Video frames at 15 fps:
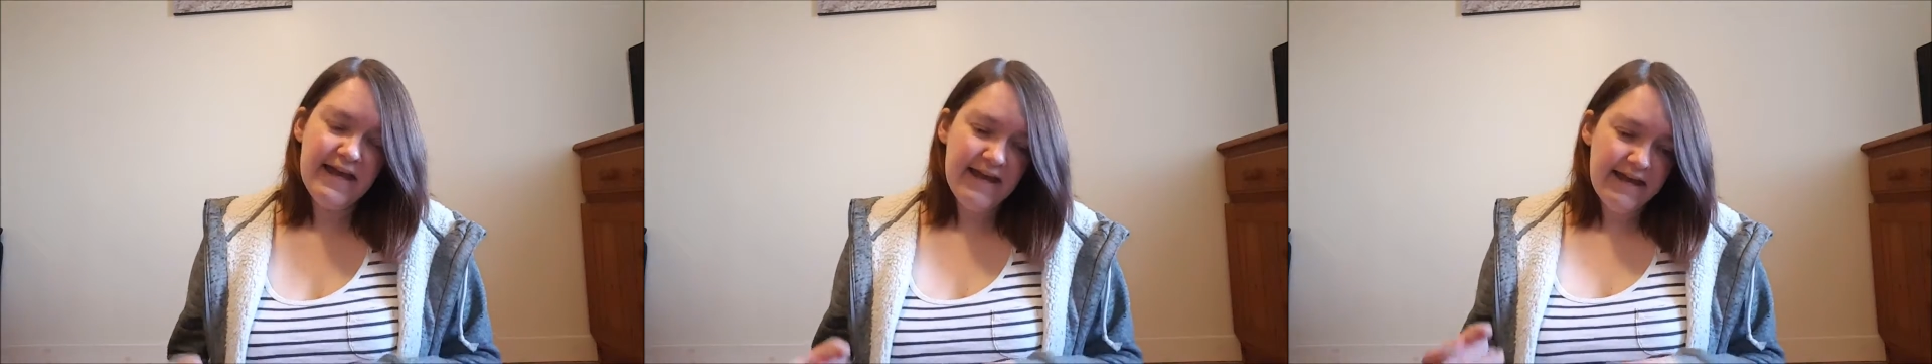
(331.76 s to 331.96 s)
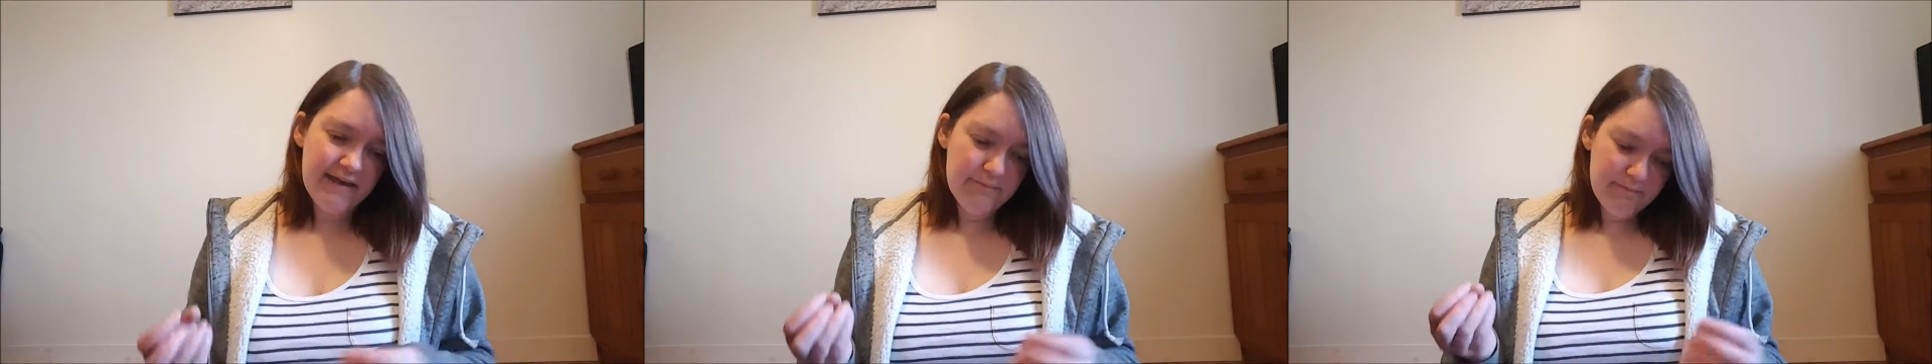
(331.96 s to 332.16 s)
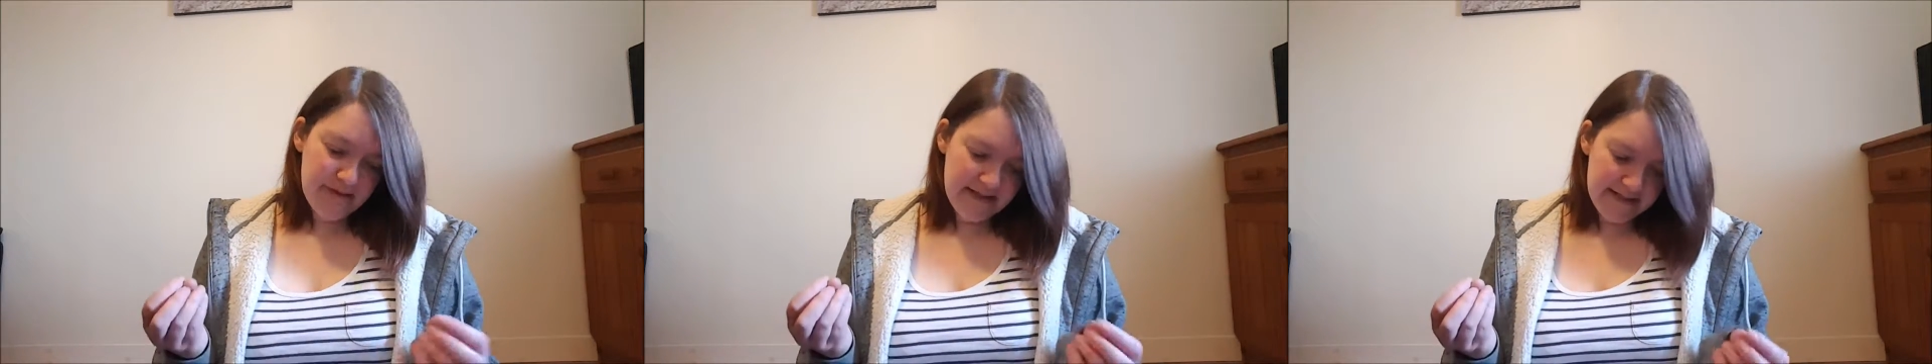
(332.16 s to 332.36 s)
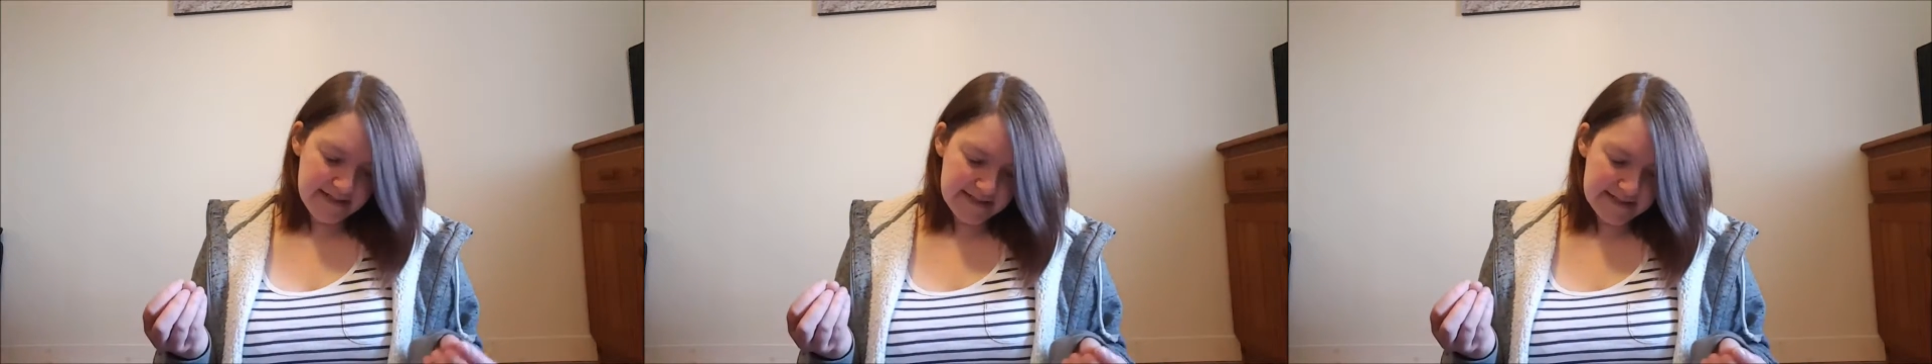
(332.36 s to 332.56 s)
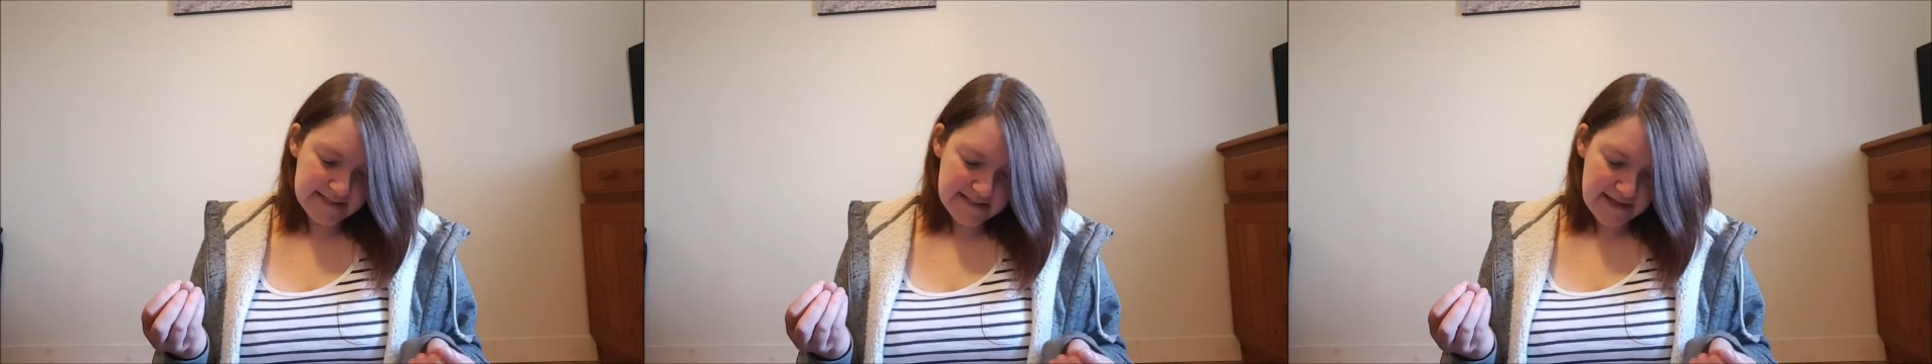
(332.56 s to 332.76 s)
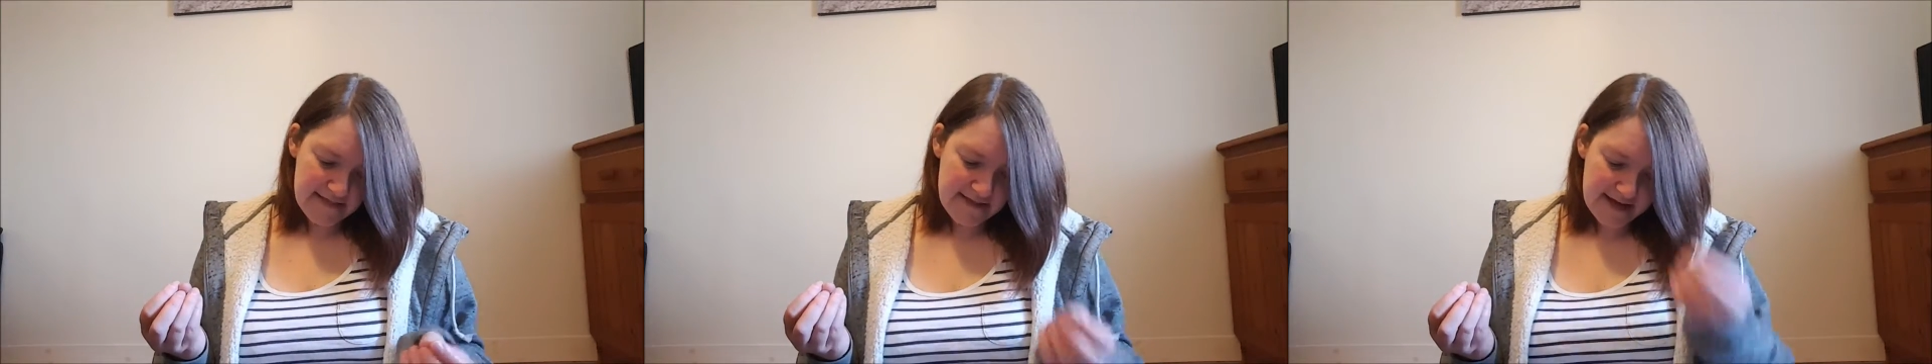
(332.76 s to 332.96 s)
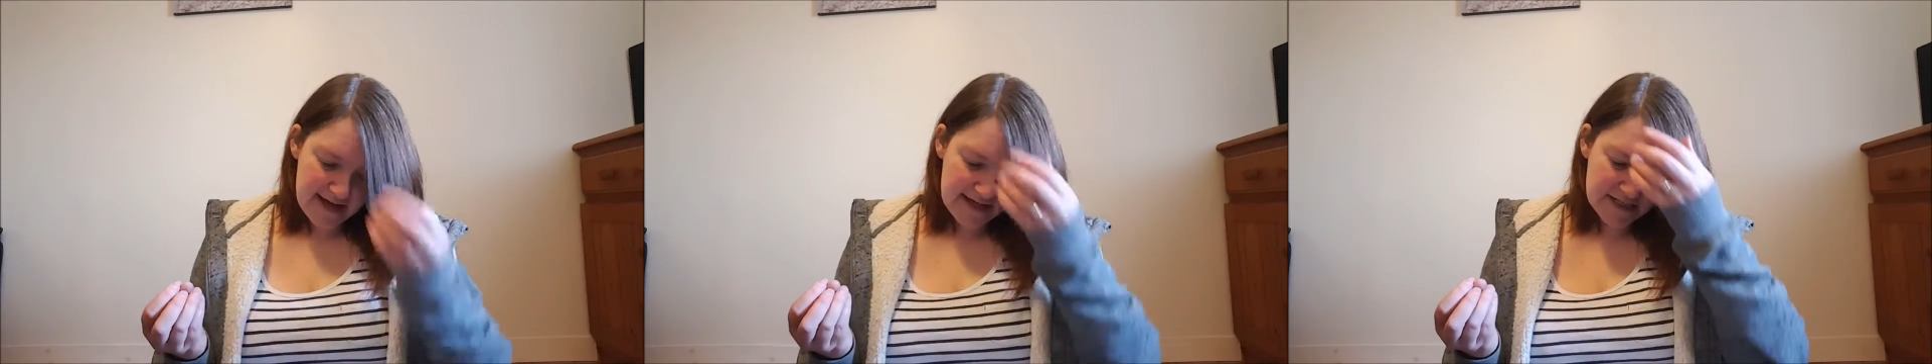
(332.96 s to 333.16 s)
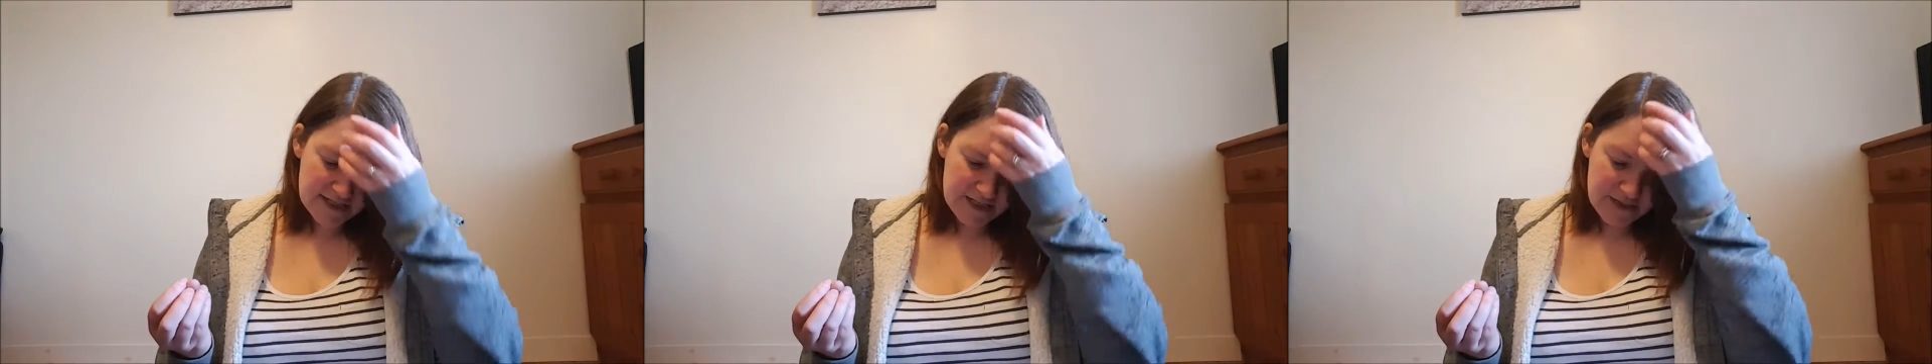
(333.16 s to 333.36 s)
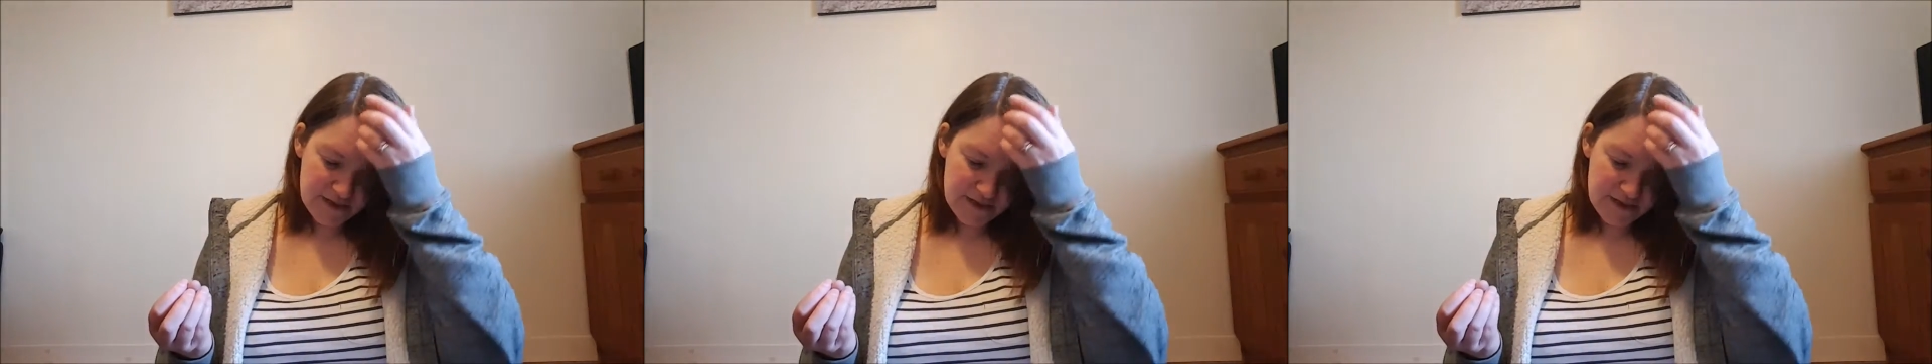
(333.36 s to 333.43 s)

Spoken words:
it means that